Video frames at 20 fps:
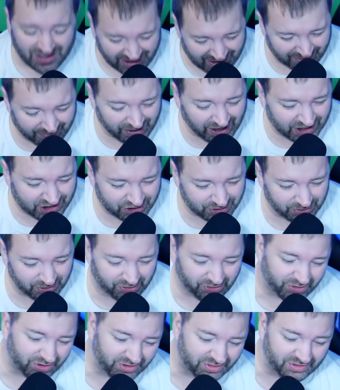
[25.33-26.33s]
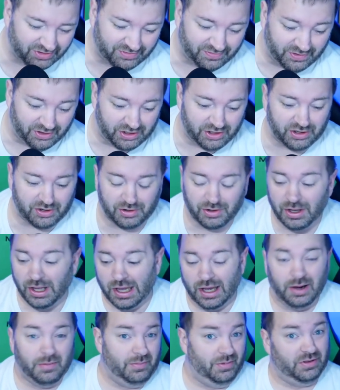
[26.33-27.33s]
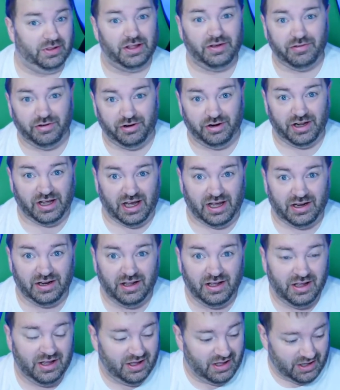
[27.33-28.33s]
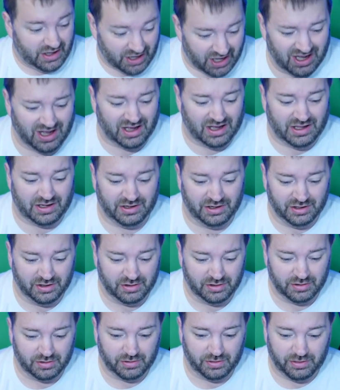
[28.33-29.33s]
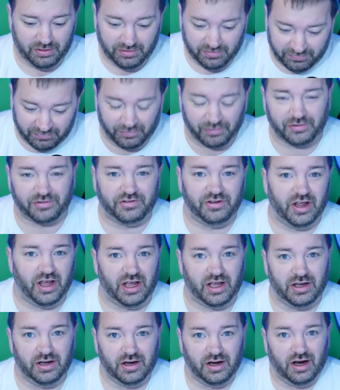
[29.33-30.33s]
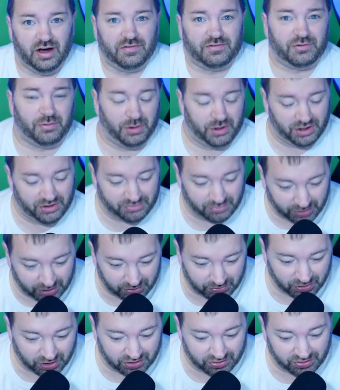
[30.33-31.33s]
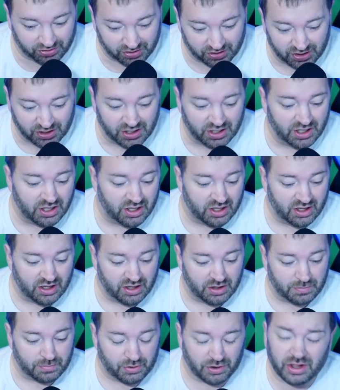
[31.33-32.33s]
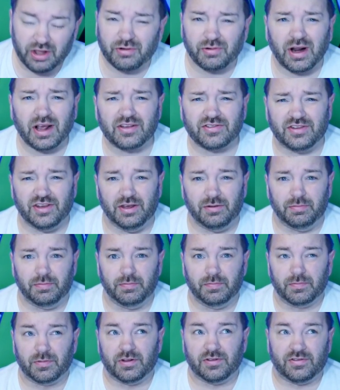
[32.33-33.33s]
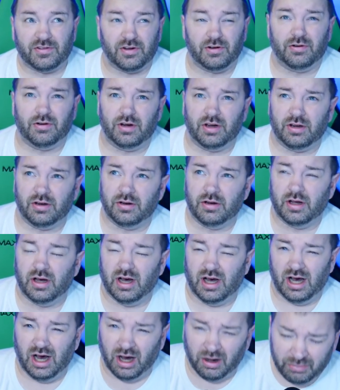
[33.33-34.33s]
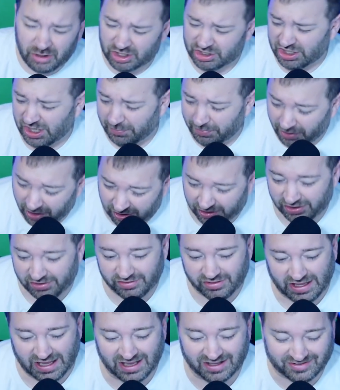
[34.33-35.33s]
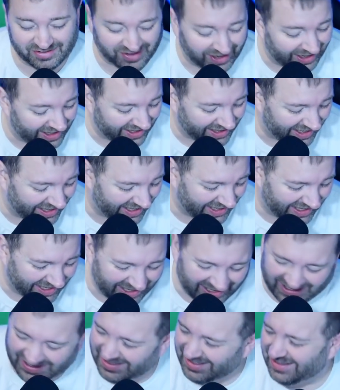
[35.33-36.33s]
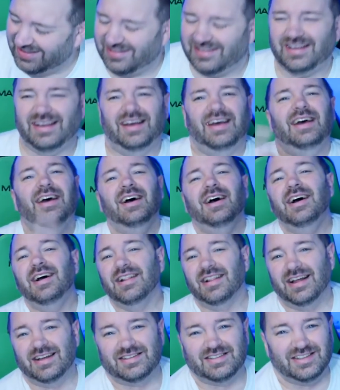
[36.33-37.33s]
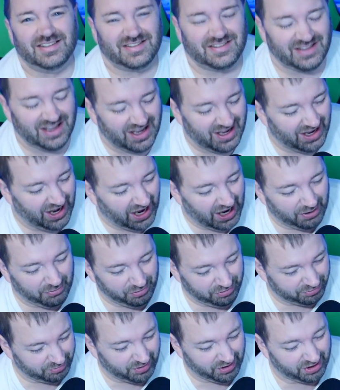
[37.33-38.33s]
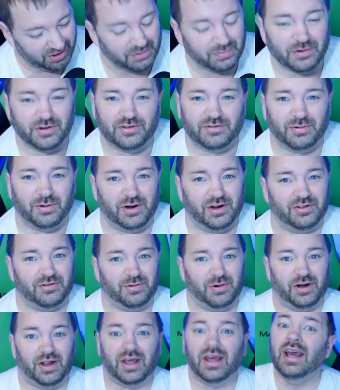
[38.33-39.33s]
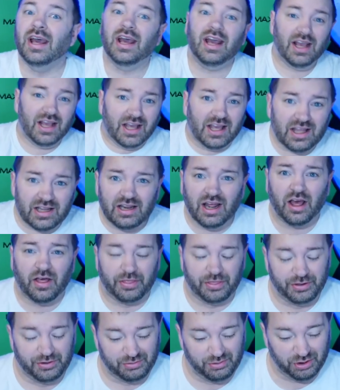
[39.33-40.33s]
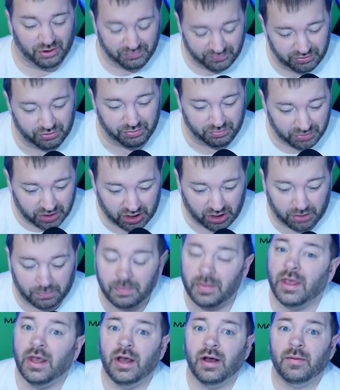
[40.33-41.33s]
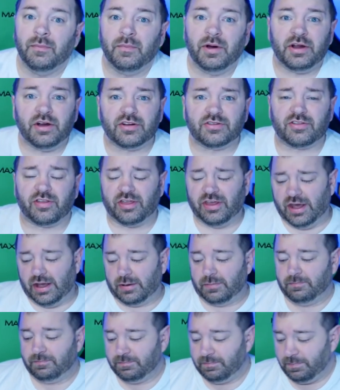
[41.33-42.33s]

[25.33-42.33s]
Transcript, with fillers: I'm actually recording this video, believe it or not, on the first day of 2021. Pretty crazy, considering how much I partied last night. Let's just say I was ready to put 2020 in the rearview mirror. But here's the thing.